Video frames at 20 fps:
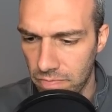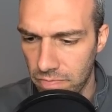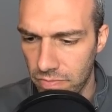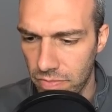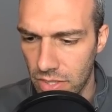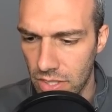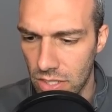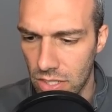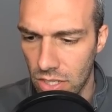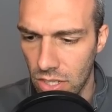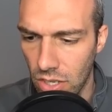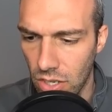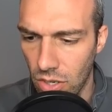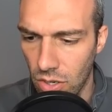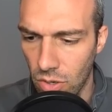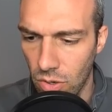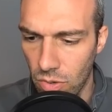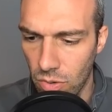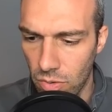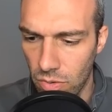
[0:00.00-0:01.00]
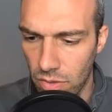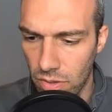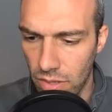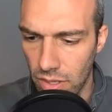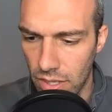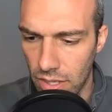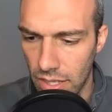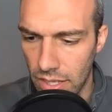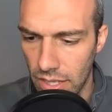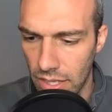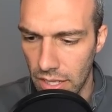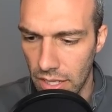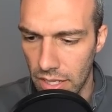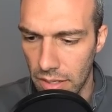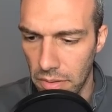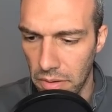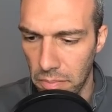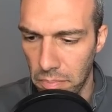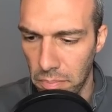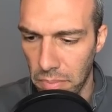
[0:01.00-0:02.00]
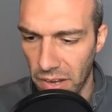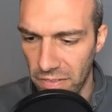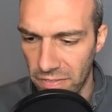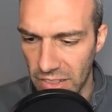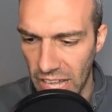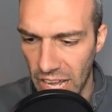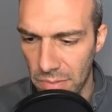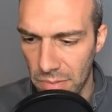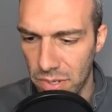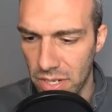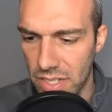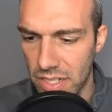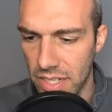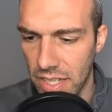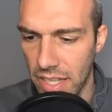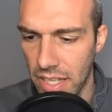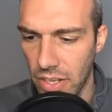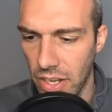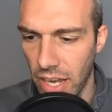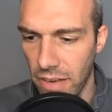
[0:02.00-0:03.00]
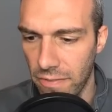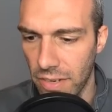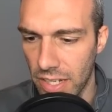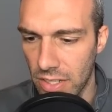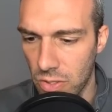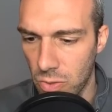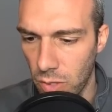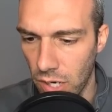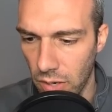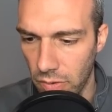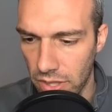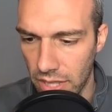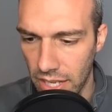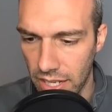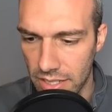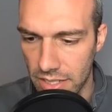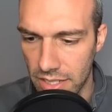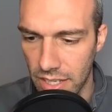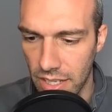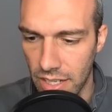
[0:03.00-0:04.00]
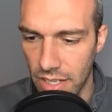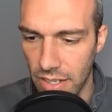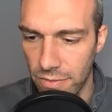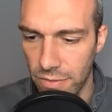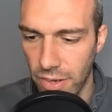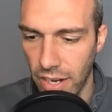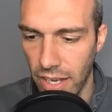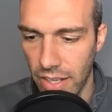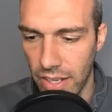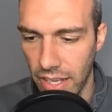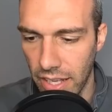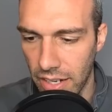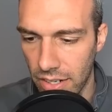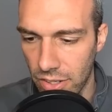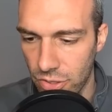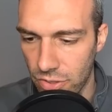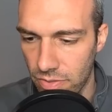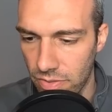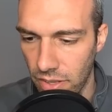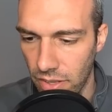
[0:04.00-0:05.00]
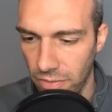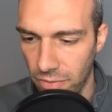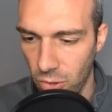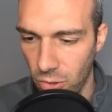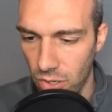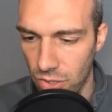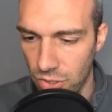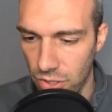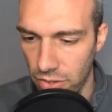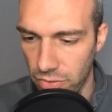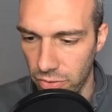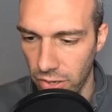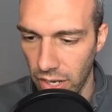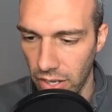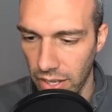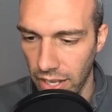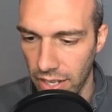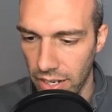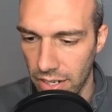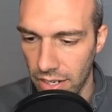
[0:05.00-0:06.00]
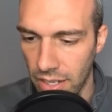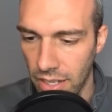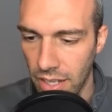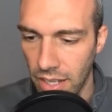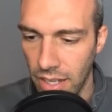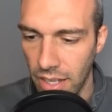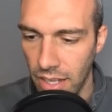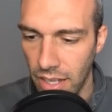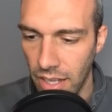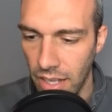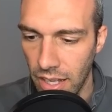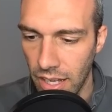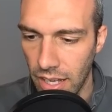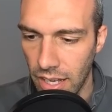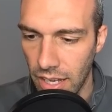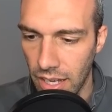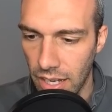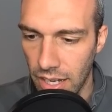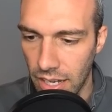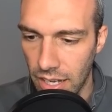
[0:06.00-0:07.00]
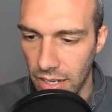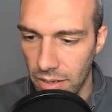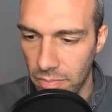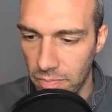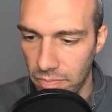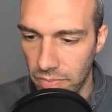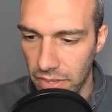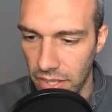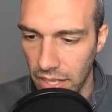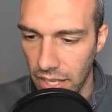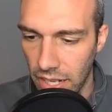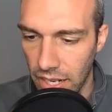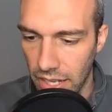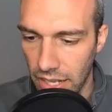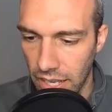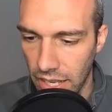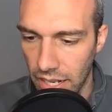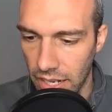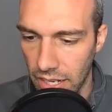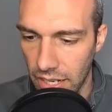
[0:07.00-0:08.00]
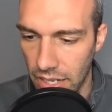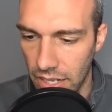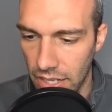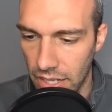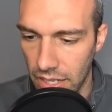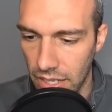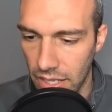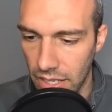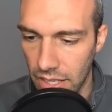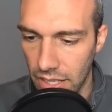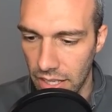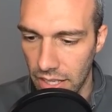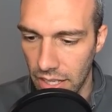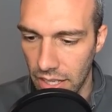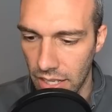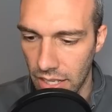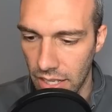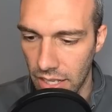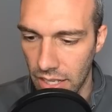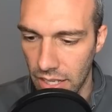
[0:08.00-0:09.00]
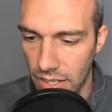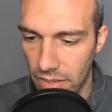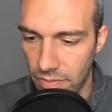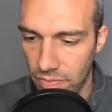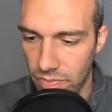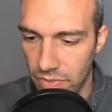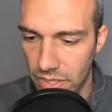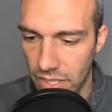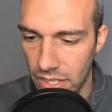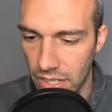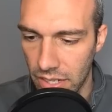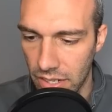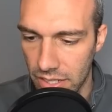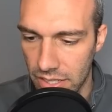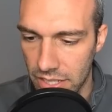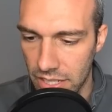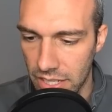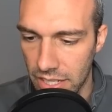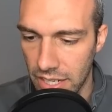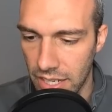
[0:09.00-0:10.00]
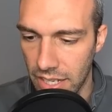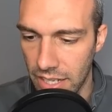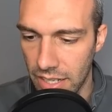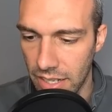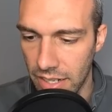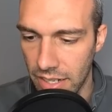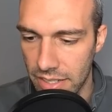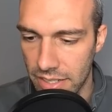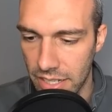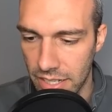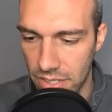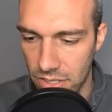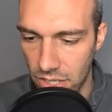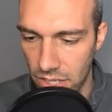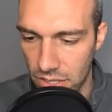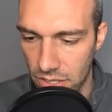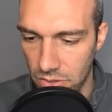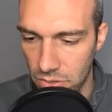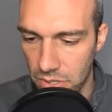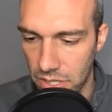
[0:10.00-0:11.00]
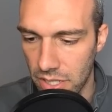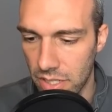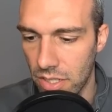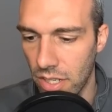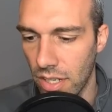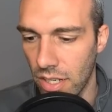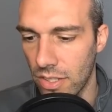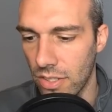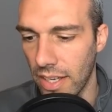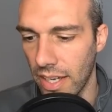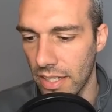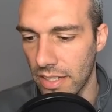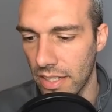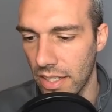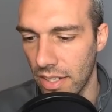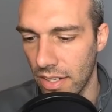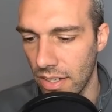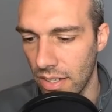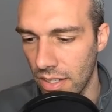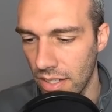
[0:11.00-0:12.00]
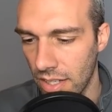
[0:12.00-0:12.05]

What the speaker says: So buff Lapras, and then you have Dust Noir with XL for Alligator. Of course, is for Alligator. And again, Giratina, Tinkaton, new Tinkaton XL,